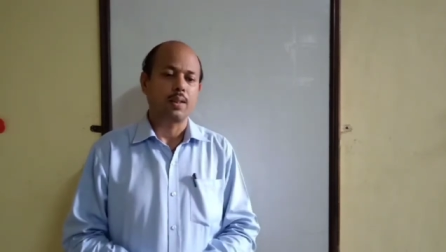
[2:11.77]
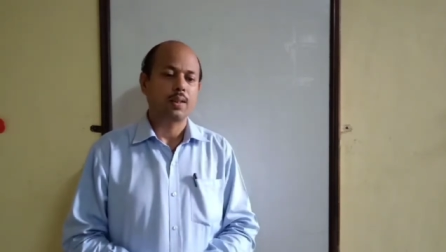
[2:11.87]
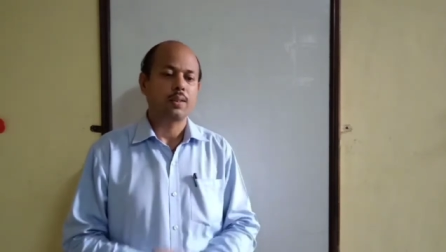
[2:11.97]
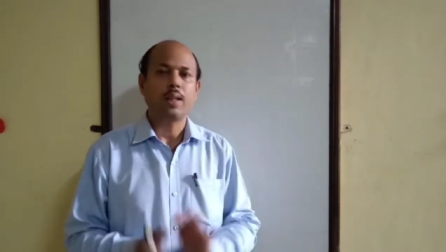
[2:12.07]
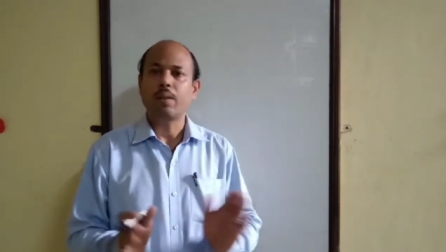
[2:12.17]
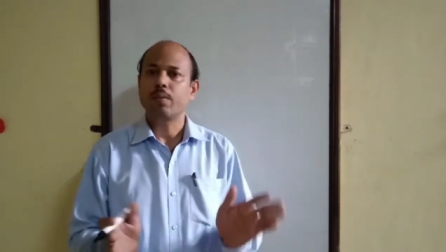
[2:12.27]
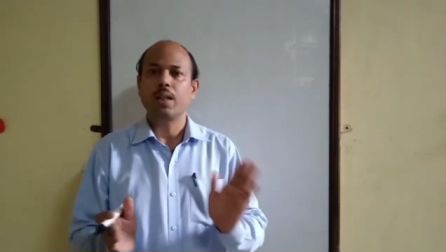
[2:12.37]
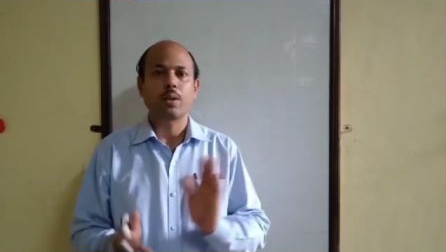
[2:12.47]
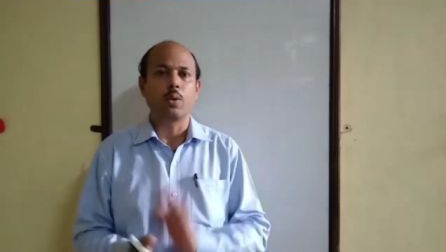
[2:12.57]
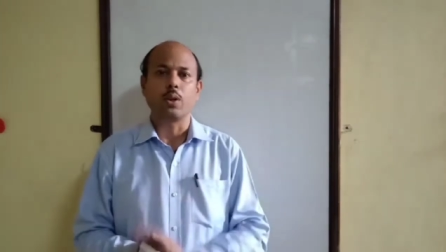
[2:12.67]
that we are
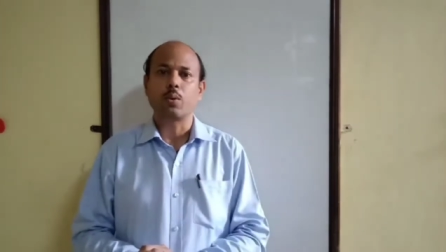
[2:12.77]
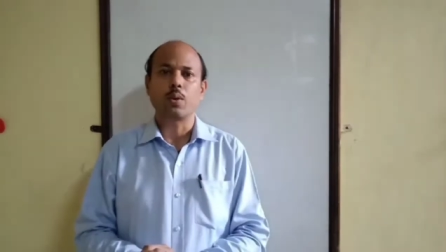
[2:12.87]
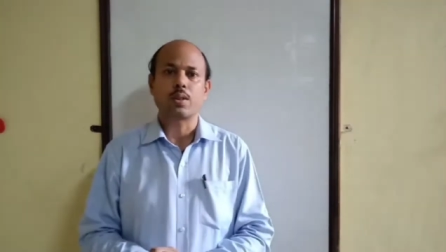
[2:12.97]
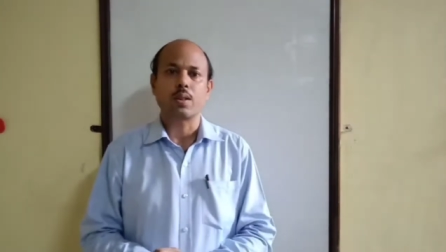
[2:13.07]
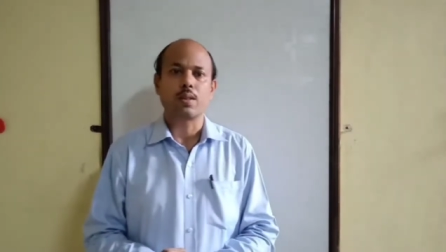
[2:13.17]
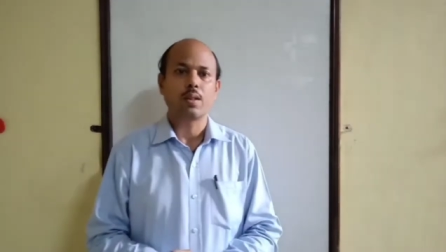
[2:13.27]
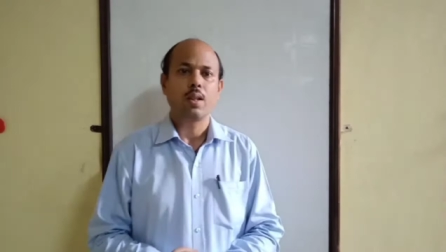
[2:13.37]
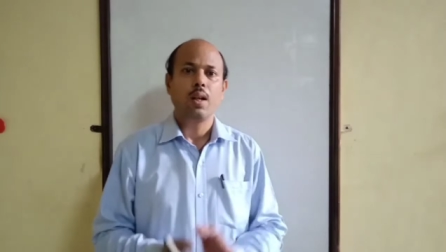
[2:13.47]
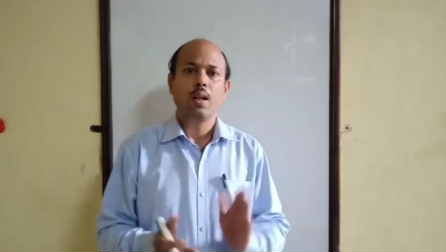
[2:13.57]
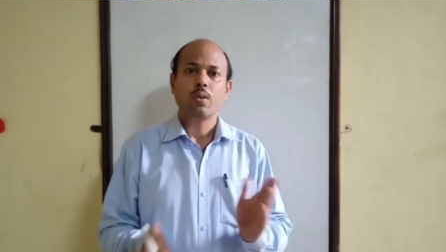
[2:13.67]
going to discuss.
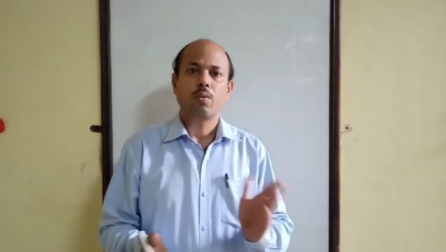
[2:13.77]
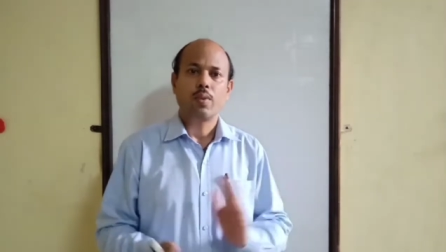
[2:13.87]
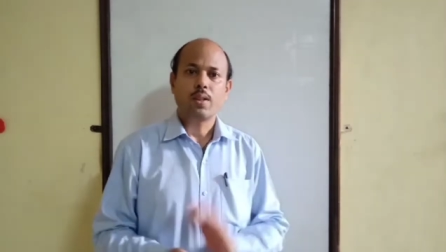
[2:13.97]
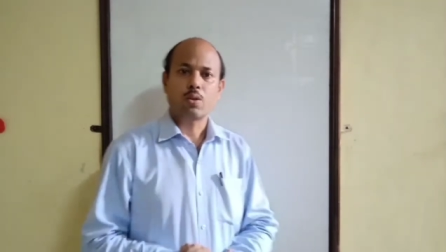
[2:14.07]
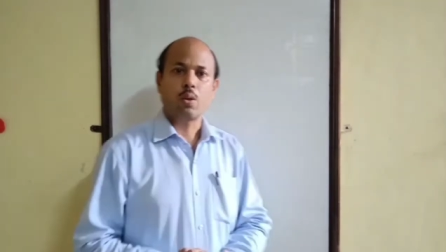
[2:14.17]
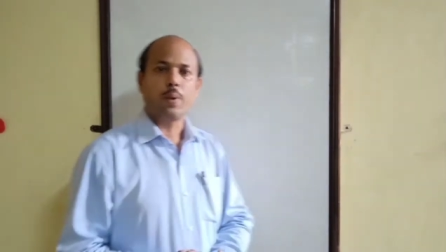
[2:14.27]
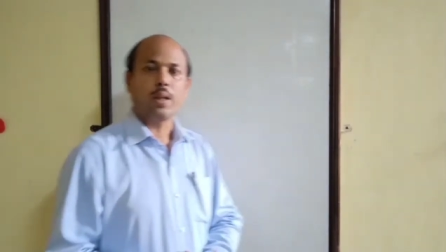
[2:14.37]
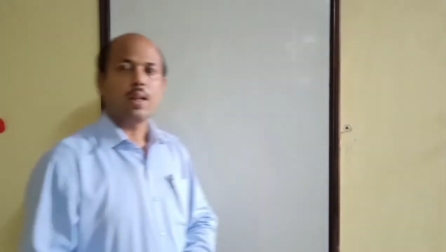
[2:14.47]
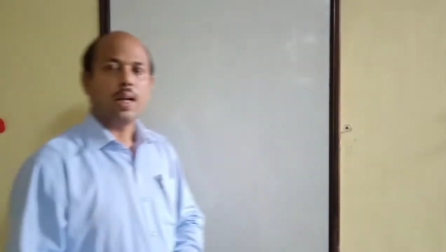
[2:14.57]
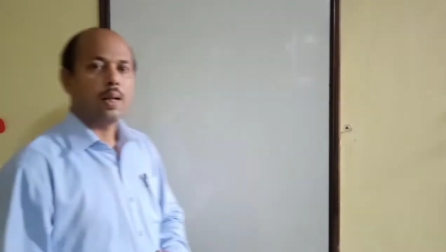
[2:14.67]
So first
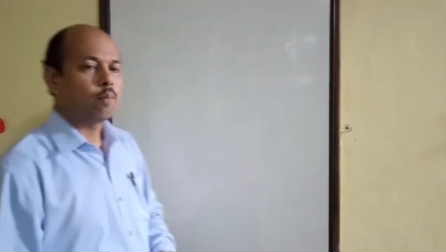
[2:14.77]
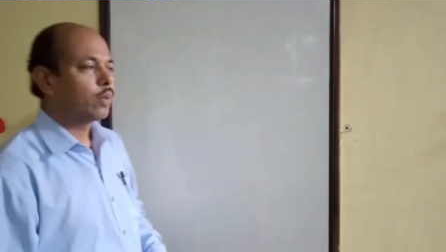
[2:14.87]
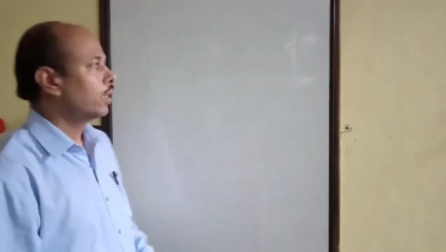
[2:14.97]
topic I am